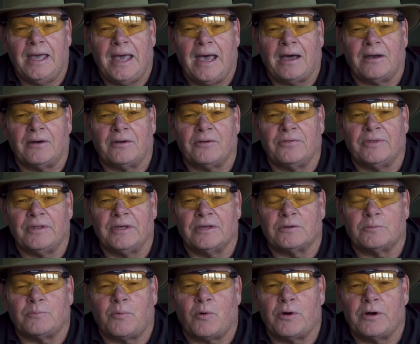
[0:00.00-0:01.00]
on the
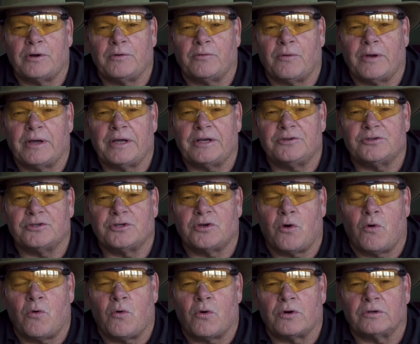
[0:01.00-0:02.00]
sporting range
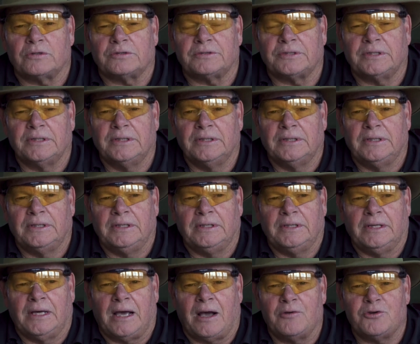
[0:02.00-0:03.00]
course,
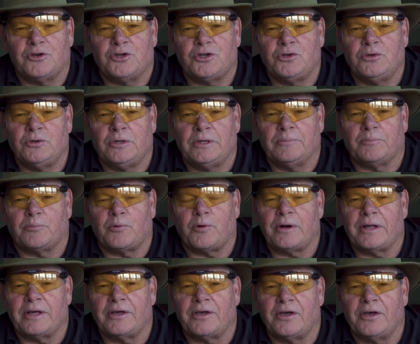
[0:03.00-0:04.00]
I was shooting
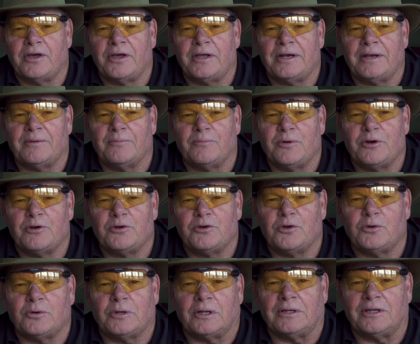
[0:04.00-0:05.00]
pretty good, and we were
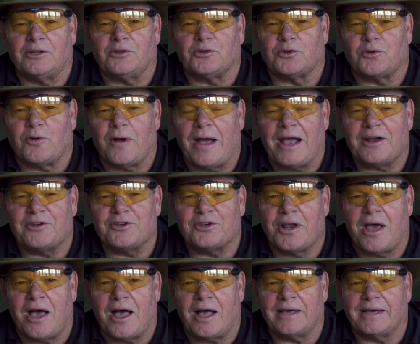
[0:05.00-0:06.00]
doing a little trash
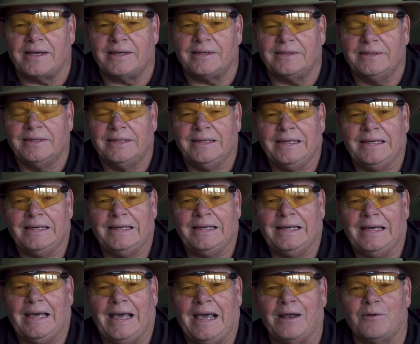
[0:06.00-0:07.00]
talking.
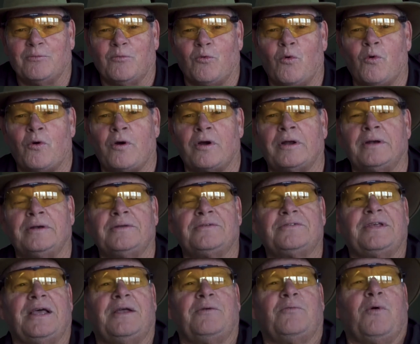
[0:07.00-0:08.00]
And Warren
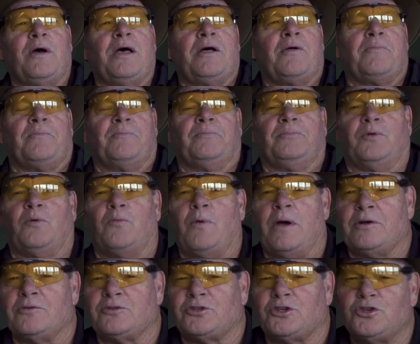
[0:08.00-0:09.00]
said, well,
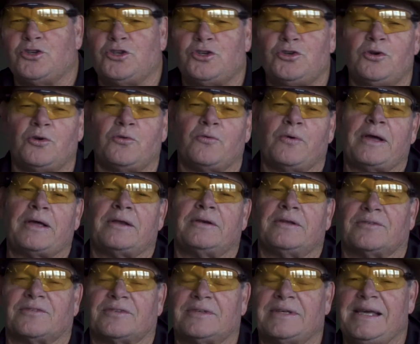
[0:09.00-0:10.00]
why don't you shoot around
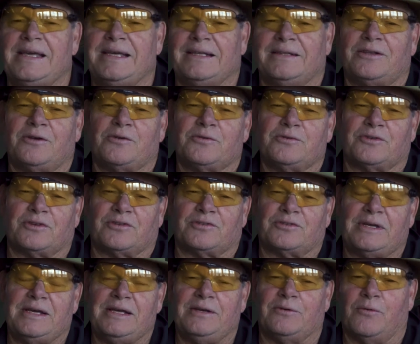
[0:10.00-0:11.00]
a skeet? There's a
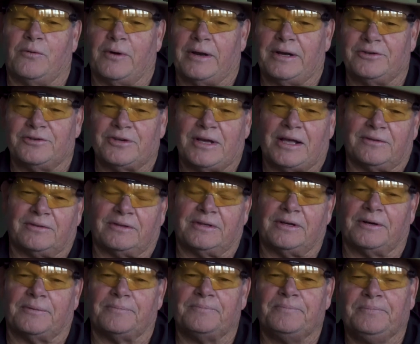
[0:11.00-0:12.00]
skeet range out
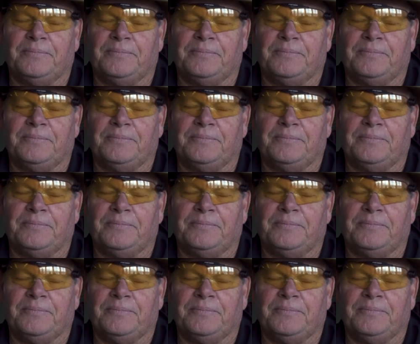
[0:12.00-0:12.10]
there.